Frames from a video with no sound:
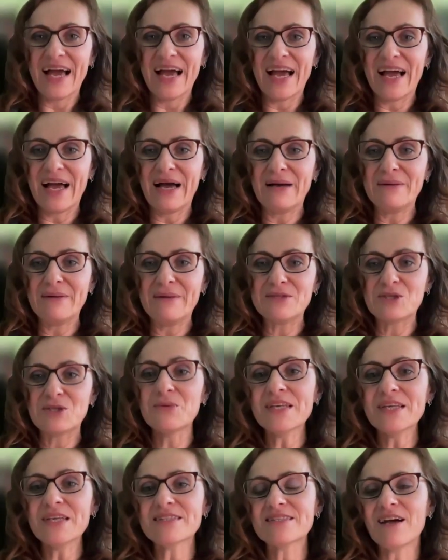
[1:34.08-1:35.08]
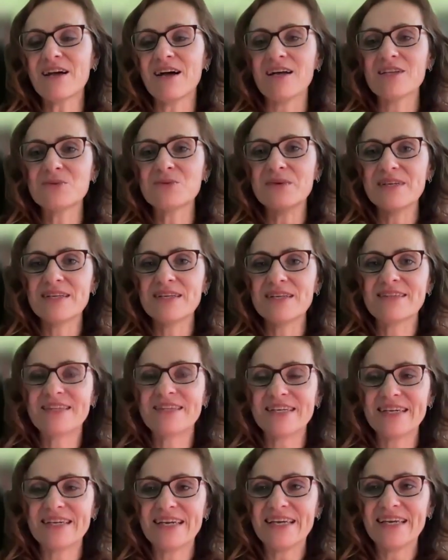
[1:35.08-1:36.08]
So we'll start with
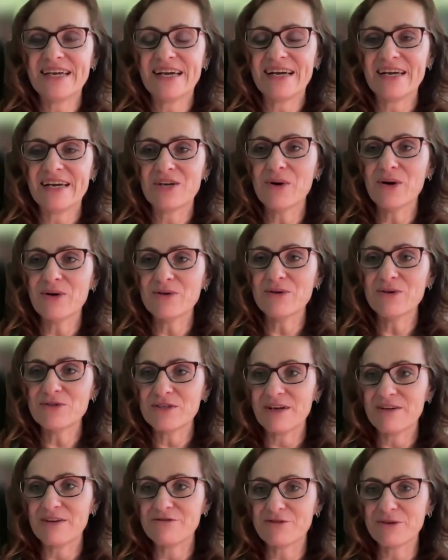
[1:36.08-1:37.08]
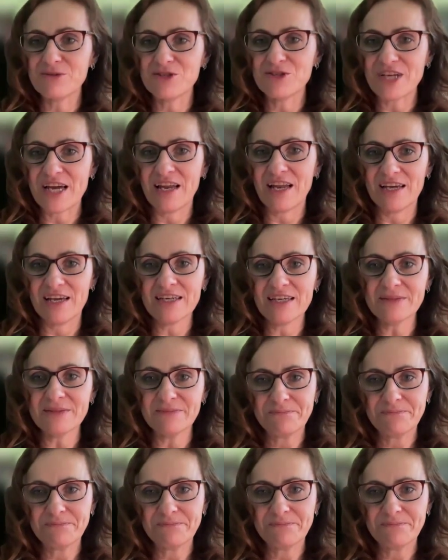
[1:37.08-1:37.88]
a quote from Sherlock,